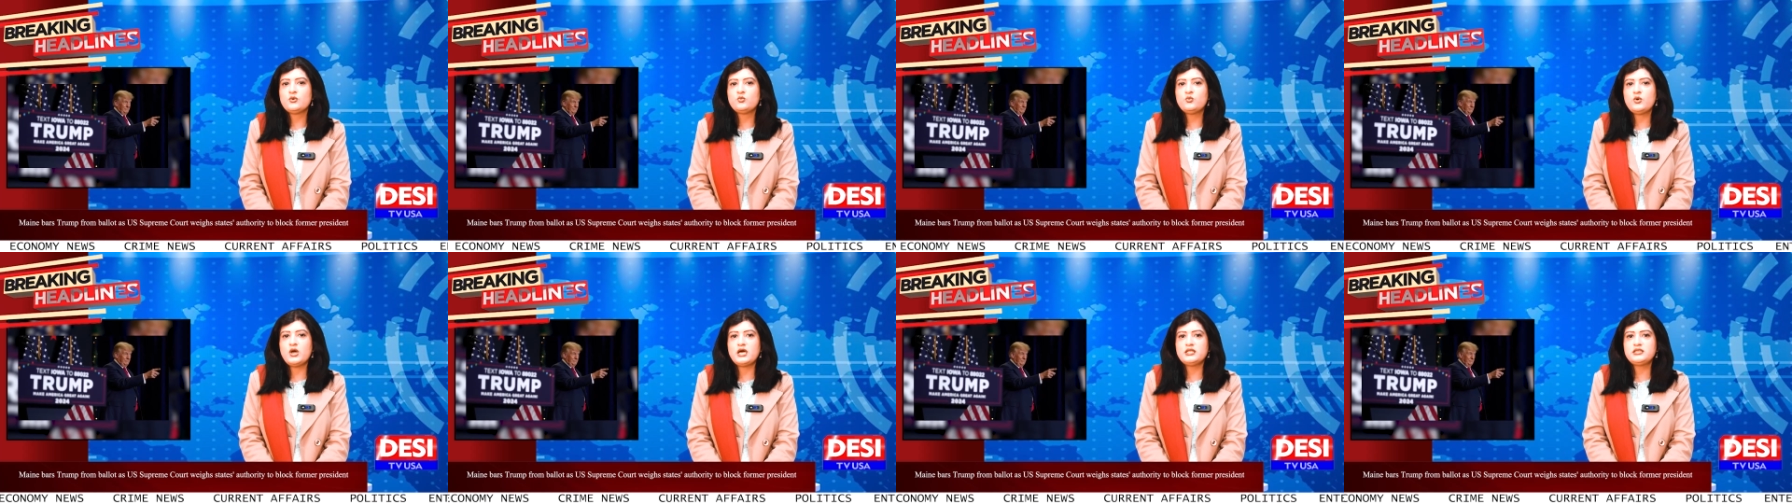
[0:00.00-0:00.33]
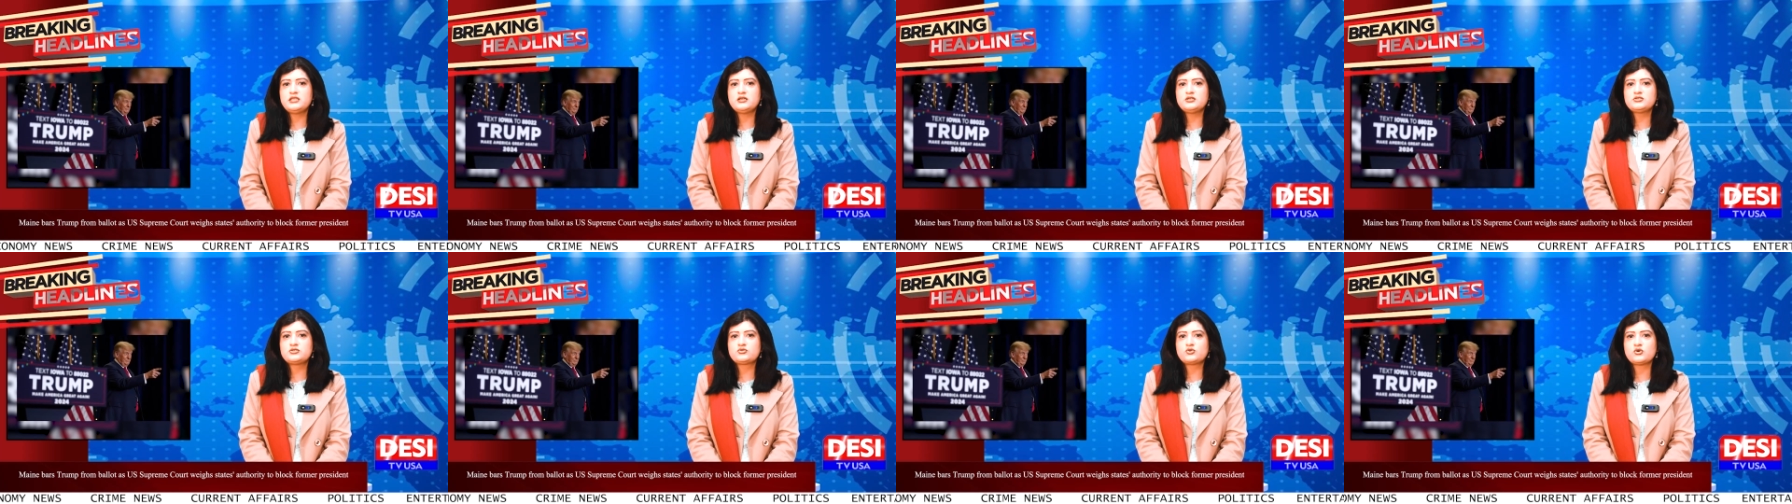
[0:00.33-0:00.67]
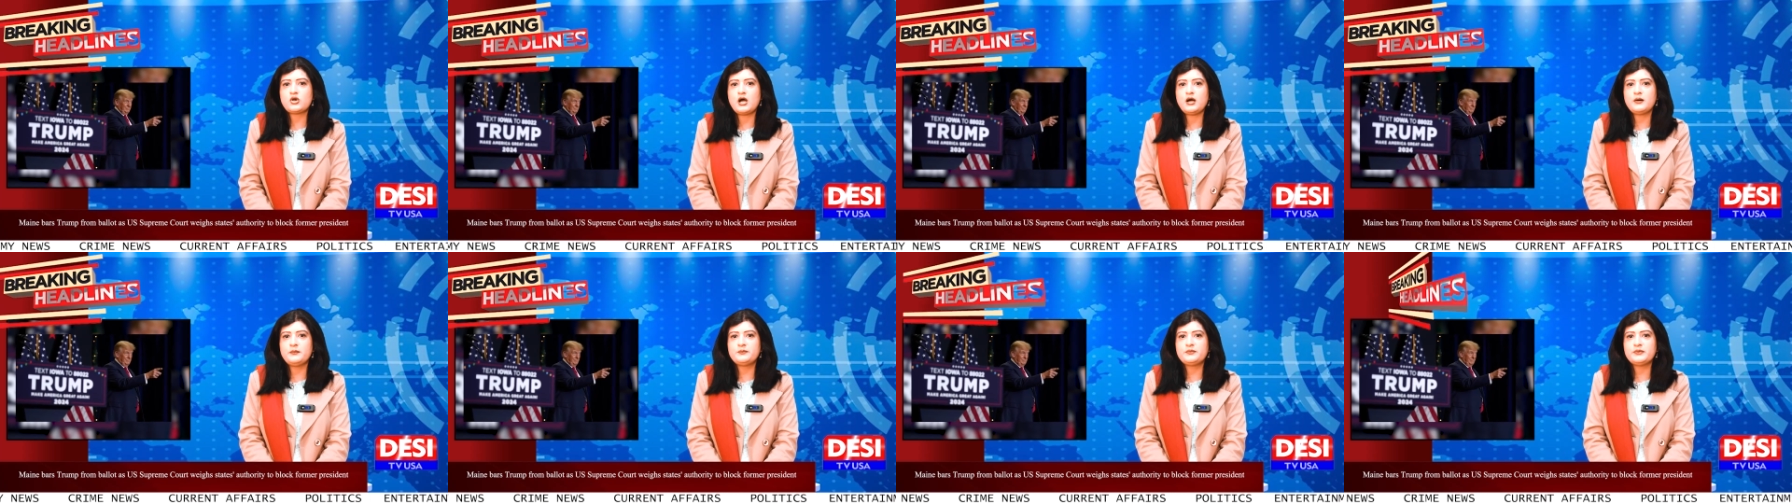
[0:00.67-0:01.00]
whether
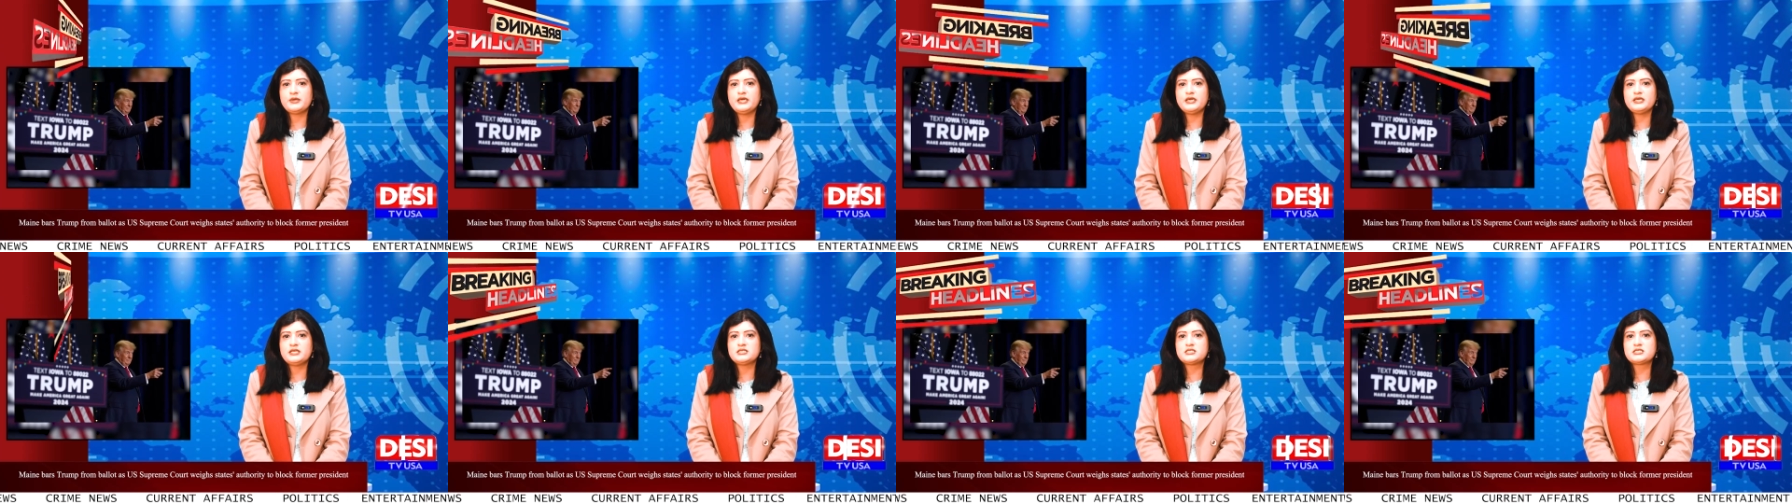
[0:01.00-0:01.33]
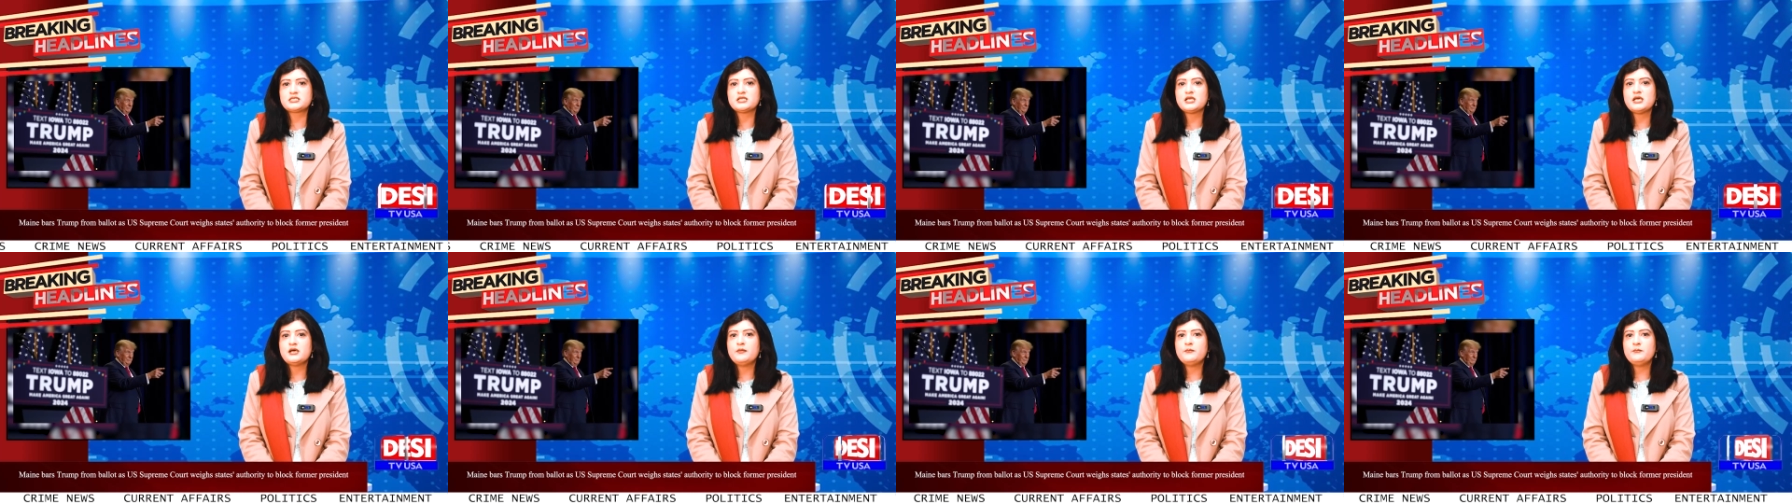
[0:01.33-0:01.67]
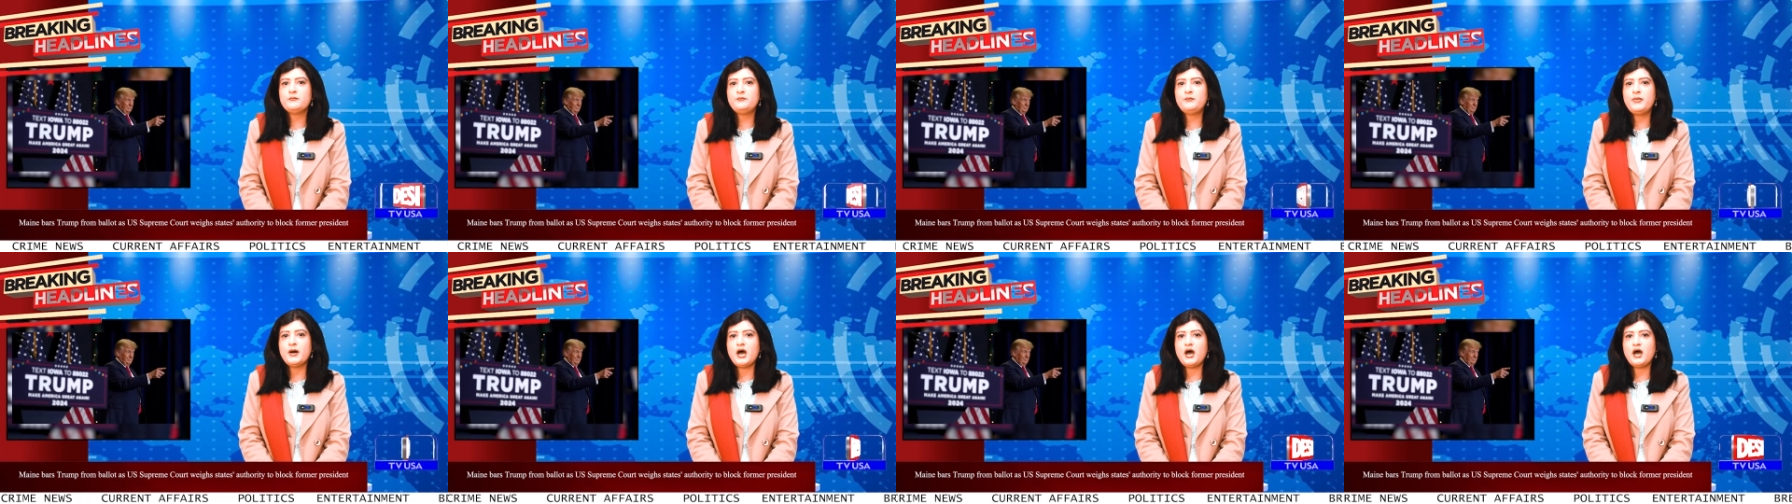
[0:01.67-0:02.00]
Trump is
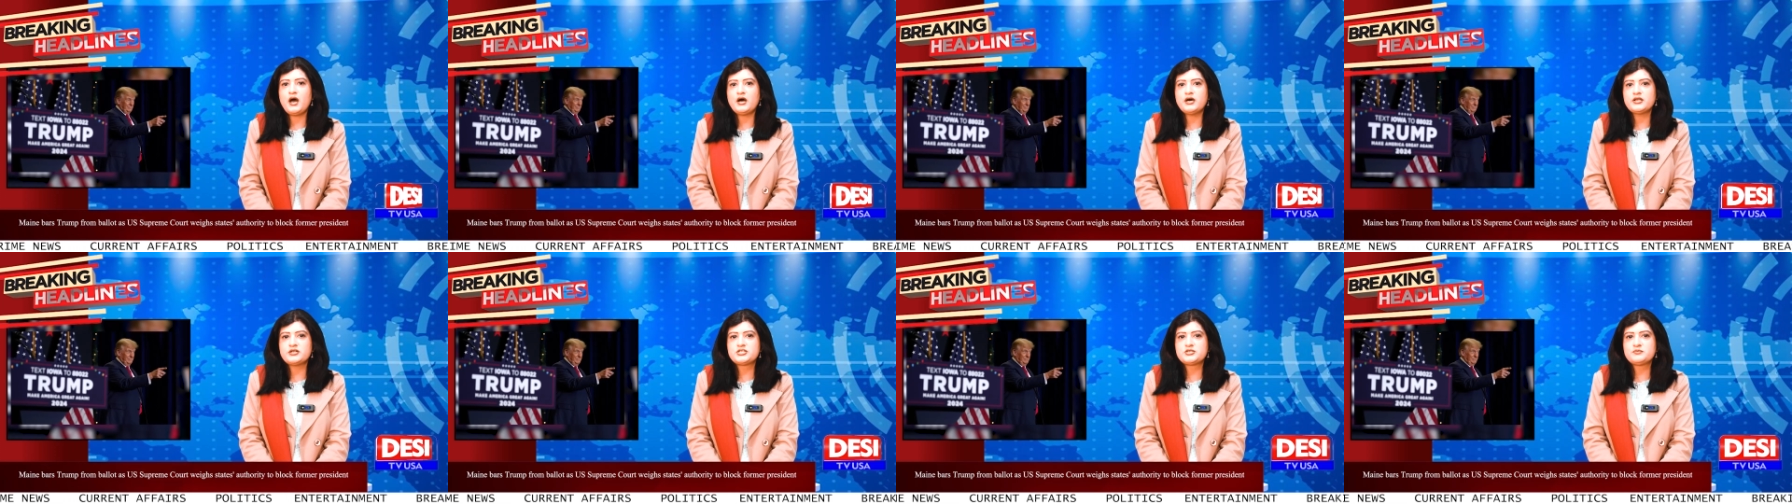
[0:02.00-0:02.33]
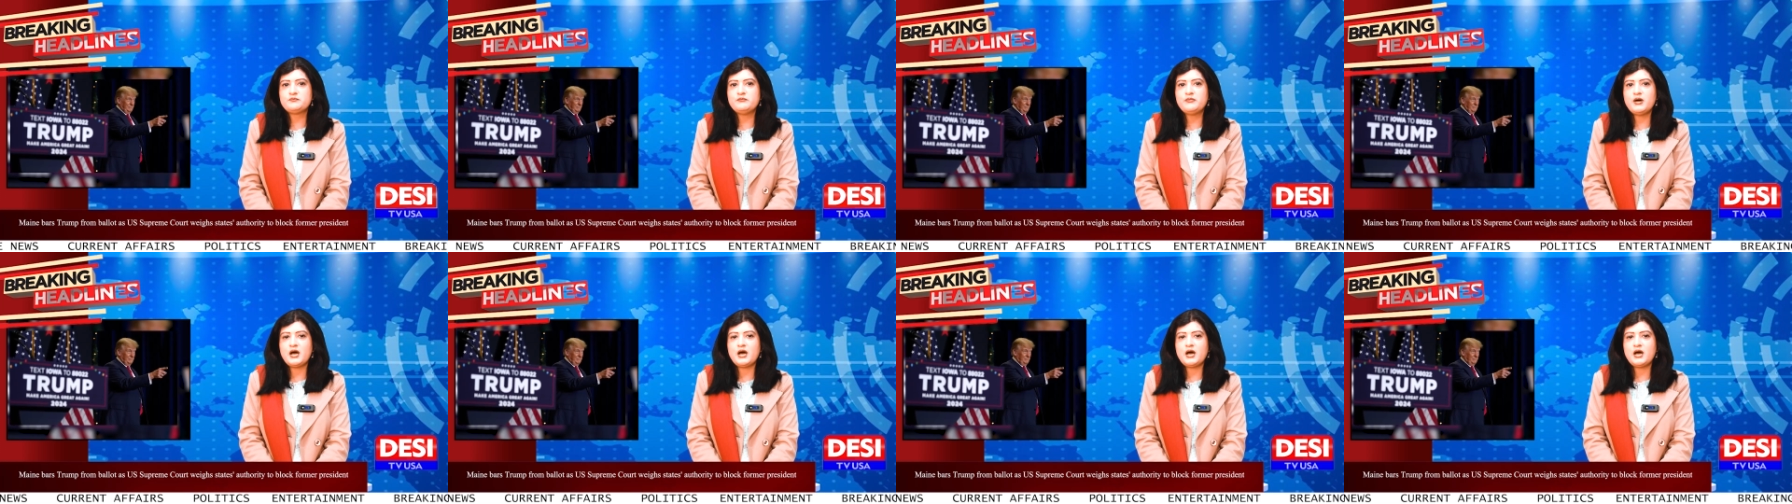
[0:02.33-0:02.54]
barred